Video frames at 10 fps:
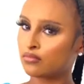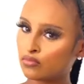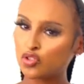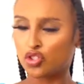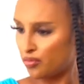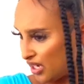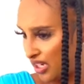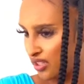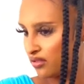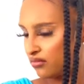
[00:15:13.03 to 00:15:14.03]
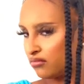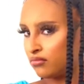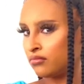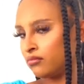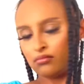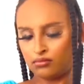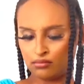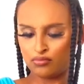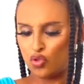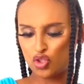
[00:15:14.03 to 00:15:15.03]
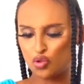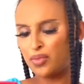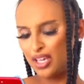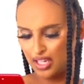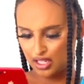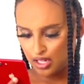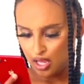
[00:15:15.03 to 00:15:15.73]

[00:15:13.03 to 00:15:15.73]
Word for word: What you mean? What you mean?